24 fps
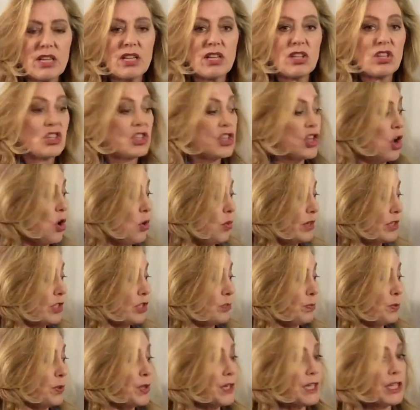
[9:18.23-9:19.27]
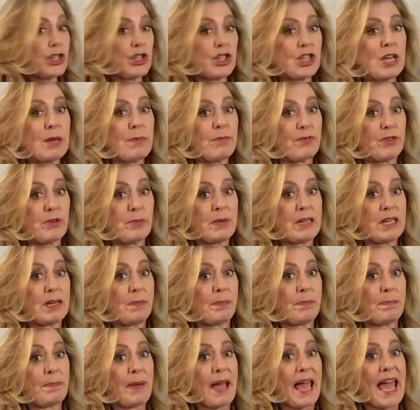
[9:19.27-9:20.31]
so it's pretty cheap for me to
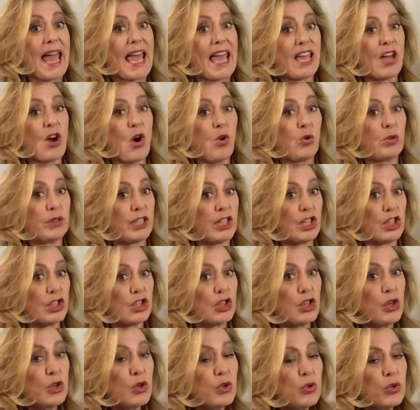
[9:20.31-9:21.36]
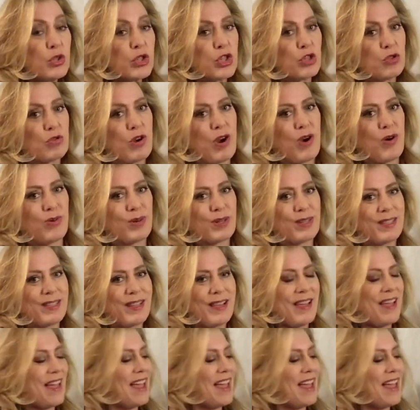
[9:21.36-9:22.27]
pay only 2 strokes.